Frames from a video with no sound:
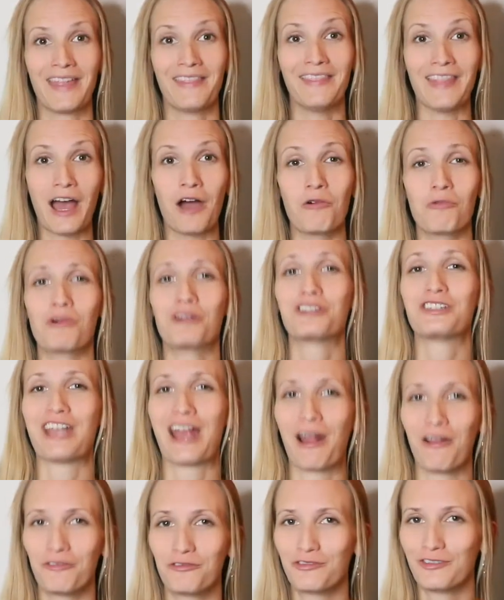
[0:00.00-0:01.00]
Now, watch
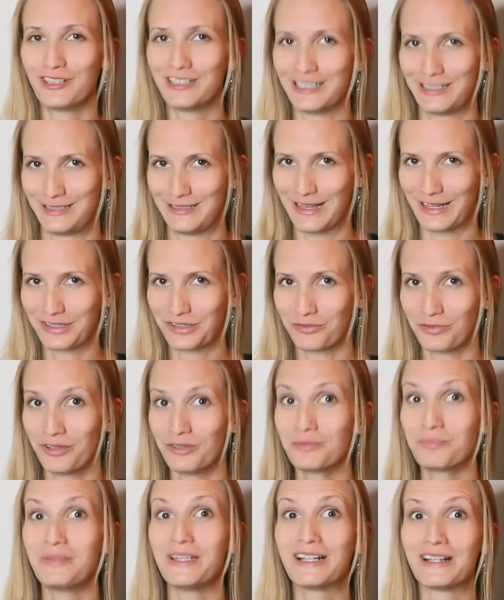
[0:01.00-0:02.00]
out for this next
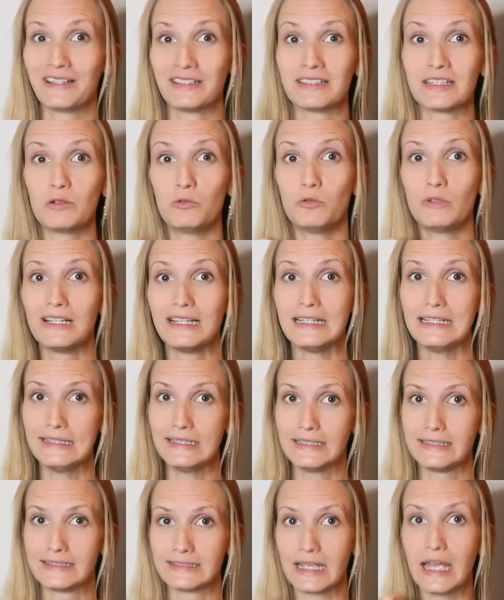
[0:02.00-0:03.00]
one because it really
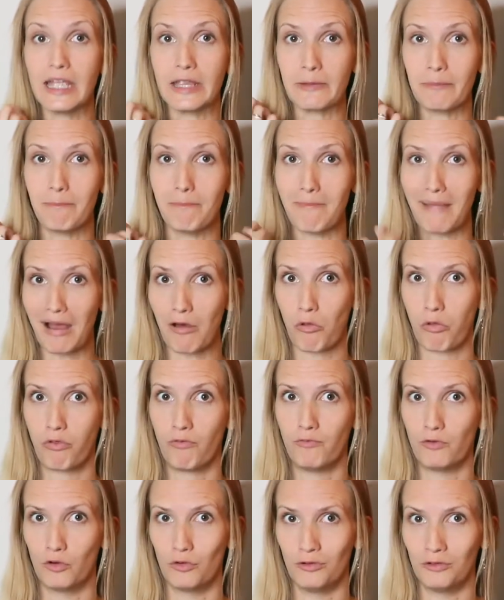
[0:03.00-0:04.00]
is a
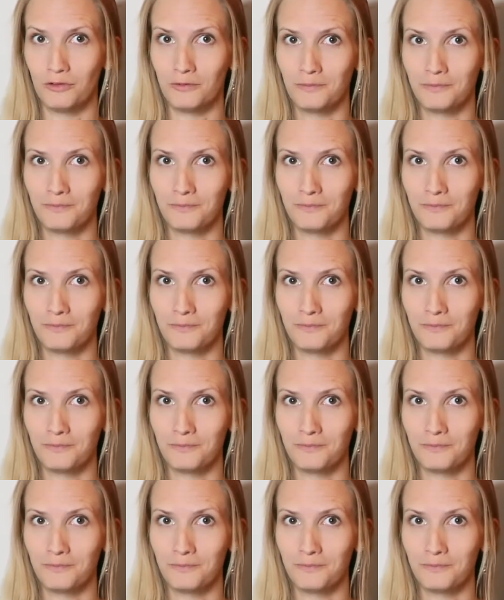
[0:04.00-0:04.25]
mouthful.